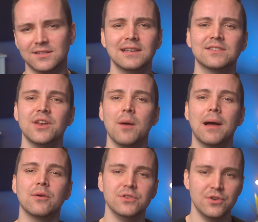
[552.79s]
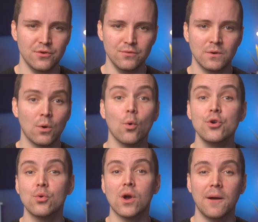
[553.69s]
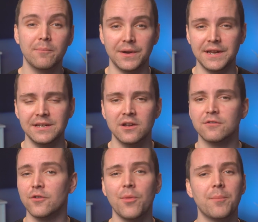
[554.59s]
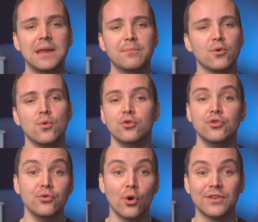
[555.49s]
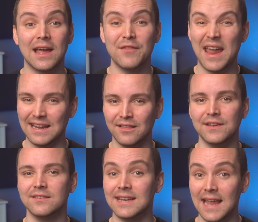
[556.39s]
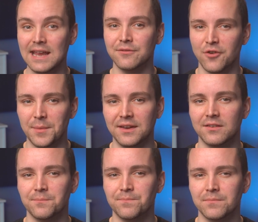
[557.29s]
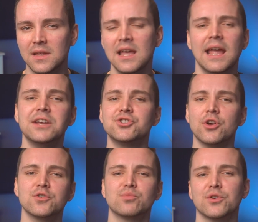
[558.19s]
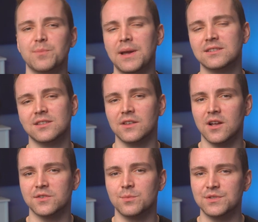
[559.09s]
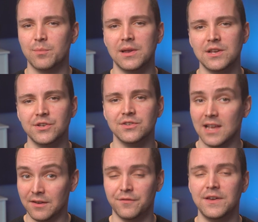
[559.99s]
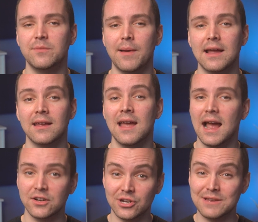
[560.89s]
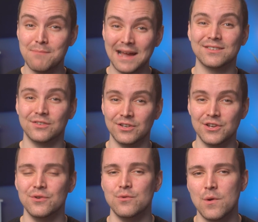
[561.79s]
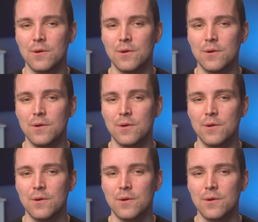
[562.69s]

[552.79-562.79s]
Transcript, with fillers: to listen about you or your company from the people who do not have anything to gain from it. It shows prospects that the customer's opinions and feedback actually matter to you.